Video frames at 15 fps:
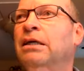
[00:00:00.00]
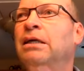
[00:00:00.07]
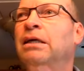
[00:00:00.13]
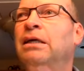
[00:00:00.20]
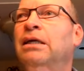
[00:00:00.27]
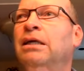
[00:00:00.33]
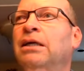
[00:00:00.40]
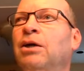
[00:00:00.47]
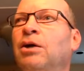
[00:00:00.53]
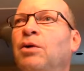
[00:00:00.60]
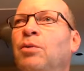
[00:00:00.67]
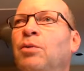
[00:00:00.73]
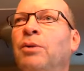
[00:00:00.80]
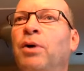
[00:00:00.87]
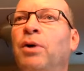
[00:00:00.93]
you know
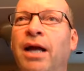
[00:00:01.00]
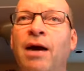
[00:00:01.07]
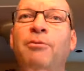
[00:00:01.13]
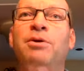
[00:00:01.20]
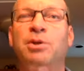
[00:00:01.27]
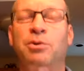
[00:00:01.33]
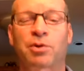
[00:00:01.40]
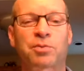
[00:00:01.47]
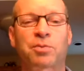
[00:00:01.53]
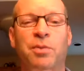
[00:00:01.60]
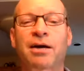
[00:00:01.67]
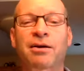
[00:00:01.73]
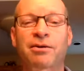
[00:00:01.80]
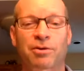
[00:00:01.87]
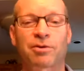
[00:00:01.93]
what I would do with
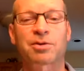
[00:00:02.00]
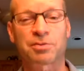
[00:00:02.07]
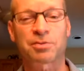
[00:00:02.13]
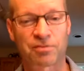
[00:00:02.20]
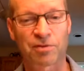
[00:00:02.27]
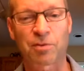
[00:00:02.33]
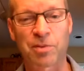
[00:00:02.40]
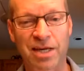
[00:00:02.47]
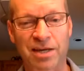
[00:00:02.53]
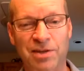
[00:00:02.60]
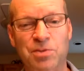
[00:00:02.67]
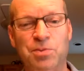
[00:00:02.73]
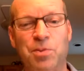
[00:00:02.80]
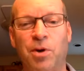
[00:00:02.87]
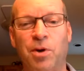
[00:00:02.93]
my girls from being in
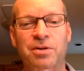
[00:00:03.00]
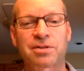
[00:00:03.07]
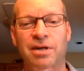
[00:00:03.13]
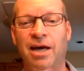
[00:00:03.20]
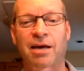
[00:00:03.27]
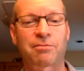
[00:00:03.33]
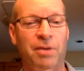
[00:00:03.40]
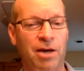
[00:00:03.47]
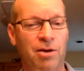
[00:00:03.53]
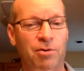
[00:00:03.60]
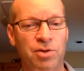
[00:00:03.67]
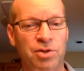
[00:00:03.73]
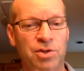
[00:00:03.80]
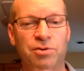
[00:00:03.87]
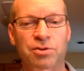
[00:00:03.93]
sports and my own
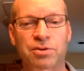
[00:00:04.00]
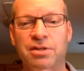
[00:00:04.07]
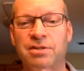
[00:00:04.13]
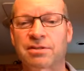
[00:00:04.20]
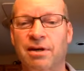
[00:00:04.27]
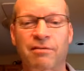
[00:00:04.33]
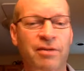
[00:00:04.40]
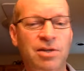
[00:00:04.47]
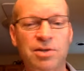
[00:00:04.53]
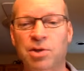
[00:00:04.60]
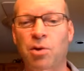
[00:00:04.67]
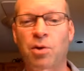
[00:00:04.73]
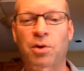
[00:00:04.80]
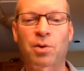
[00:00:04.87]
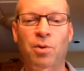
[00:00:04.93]
shoes and stuff, they just
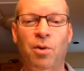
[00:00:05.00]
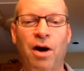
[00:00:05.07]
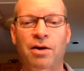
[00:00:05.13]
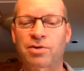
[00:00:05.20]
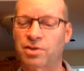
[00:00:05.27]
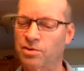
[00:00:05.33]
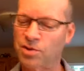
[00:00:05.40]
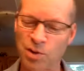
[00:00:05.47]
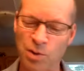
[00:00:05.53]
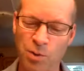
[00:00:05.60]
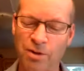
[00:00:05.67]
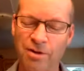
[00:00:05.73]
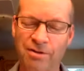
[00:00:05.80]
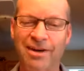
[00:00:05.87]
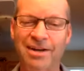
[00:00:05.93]
go in the wash,
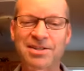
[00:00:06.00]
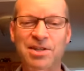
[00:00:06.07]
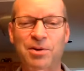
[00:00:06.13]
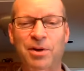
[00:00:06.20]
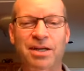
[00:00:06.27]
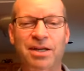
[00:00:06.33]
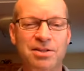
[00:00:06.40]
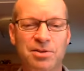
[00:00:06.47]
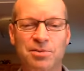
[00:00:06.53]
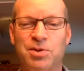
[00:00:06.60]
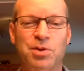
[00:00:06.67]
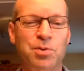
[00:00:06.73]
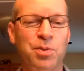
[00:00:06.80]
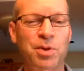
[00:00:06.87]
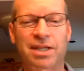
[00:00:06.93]
squirt a veggie rinse, and
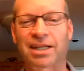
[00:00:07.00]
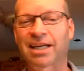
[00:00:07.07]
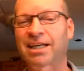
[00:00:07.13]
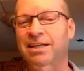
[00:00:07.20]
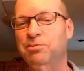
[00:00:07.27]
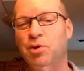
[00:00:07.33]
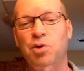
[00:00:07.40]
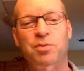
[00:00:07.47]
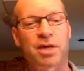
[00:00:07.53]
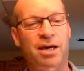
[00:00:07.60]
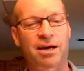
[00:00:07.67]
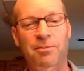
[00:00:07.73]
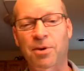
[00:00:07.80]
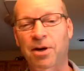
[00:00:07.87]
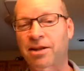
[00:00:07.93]
super clean. Boom, they
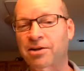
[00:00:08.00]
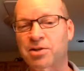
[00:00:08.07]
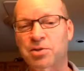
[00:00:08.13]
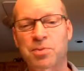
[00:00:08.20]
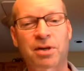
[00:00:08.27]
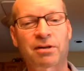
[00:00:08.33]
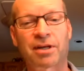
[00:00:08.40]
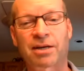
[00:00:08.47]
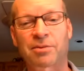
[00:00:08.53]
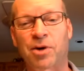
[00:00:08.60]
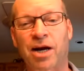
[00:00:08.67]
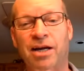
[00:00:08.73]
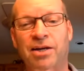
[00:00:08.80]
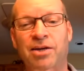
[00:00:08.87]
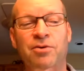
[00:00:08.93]
come out of there smelling like
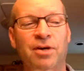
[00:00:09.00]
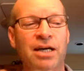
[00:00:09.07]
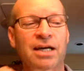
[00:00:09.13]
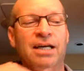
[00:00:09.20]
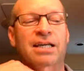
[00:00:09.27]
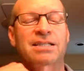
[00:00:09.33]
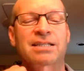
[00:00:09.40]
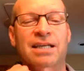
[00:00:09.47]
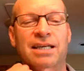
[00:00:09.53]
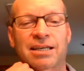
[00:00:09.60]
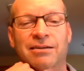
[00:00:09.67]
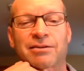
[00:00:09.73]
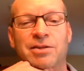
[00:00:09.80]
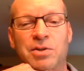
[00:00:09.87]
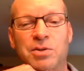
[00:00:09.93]
brand new because it
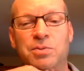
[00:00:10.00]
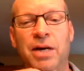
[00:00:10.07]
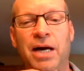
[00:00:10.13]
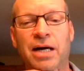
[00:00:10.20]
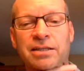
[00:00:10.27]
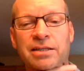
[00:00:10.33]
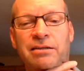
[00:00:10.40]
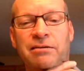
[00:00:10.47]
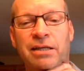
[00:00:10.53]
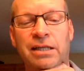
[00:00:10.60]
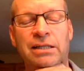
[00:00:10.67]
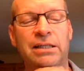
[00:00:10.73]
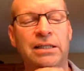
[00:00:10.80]
kills bacteria